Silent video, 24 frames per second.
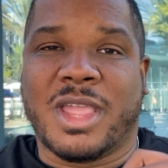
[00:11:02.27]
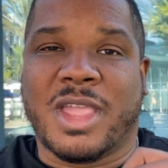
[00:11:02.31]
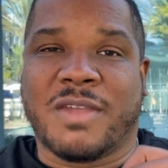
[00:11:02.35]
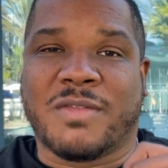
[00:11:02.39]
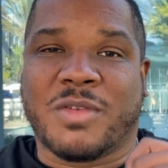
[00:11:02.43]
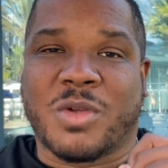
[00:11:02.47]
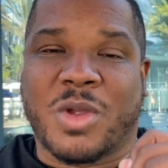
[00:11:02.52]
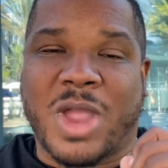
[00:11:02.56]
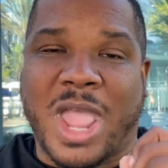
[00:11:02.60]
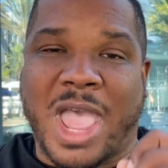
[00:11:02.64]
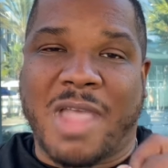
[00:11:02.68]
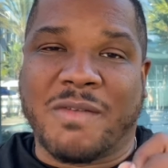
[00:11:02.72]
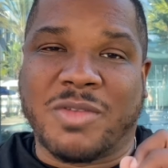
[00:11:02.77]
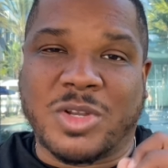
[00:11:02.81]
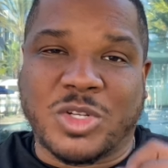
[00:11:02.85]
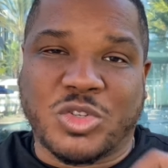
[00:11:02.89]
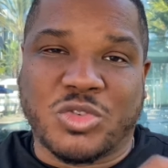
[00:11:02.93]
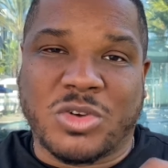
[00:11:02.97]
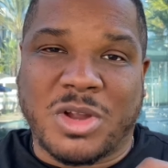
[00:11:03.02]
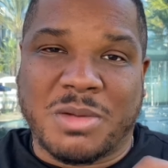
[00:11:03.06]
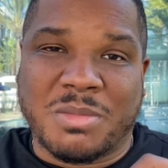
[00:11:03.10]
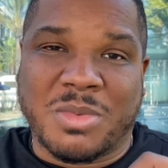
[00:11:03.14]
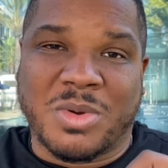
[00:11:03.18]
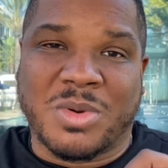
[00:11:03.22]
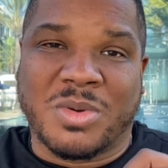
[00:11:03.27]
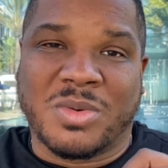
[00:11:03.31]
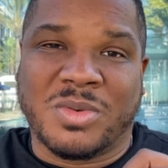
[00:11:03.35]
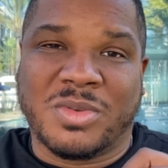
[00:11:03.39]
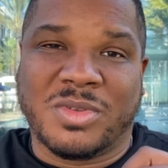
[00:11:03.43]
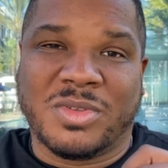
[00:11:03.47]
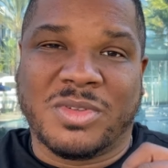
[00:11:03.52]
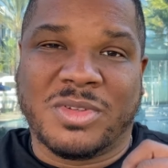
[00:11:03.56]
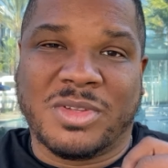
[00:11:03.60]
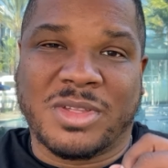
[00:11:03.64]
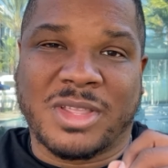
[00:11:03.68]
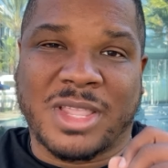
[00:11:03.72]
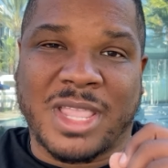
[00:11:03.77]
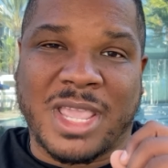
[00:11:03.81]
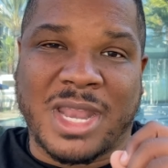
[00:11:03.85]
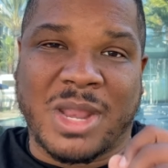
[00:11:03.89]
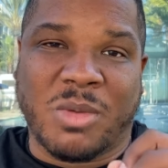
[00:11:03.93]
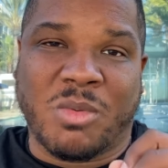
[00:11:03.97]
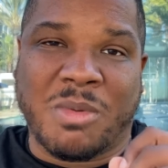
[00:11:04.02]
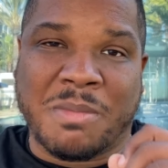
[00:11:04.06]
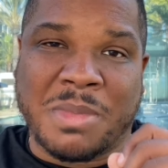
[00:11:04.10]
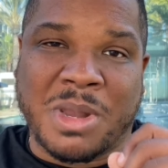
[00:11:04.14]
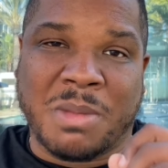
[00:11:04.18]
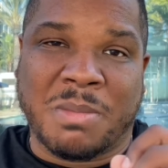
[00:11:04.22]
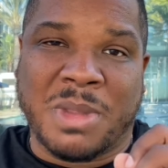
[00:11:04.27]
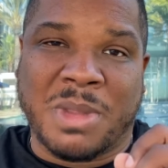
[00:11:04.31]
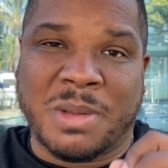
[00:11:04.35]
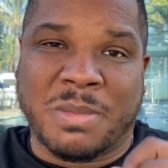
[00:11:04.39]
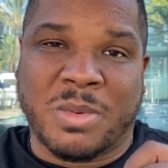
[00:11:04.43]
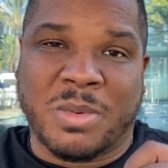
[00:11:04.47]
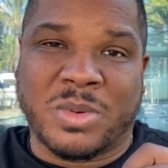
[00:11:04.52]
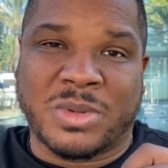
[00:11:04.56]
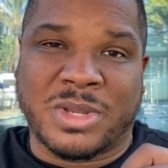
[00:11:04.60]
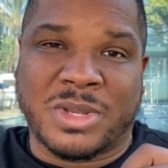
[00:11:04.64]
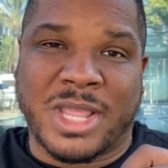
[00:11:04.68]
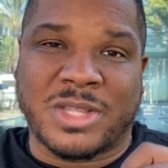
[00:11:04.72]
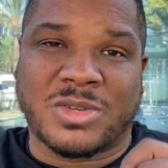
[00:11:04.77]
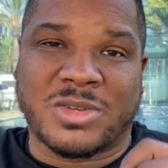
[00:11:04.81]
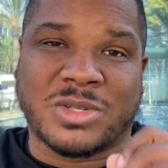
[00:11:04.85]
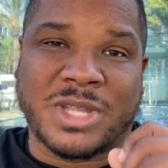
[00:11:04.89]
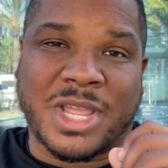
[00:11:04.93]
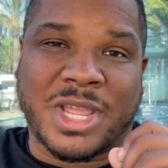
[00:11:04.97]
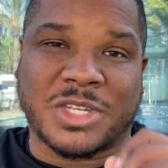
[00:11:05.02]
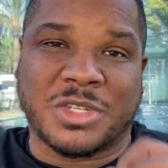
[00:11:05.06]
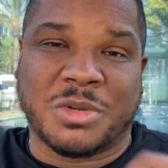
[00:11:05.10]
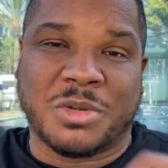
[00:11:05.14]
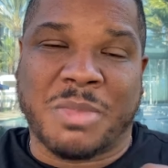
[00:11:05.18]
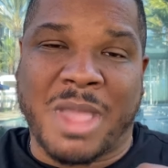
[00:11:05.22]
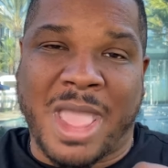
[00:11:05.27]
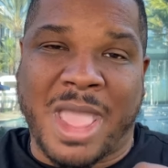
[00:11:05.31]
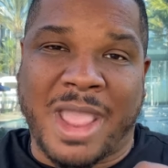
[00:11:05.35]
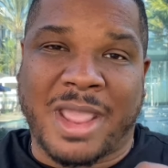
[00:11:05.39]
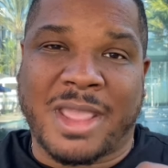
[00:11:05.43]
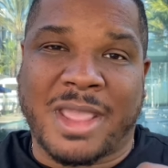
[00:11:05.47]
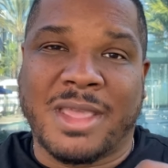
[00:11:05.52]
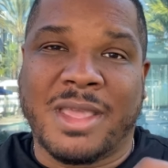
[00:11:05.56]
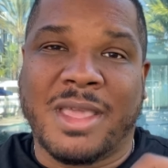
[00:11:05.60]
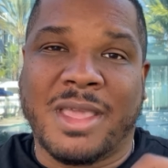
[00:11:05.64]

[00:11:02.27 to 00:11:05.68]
If you're having trouble getting women to meet up on dates or text you back,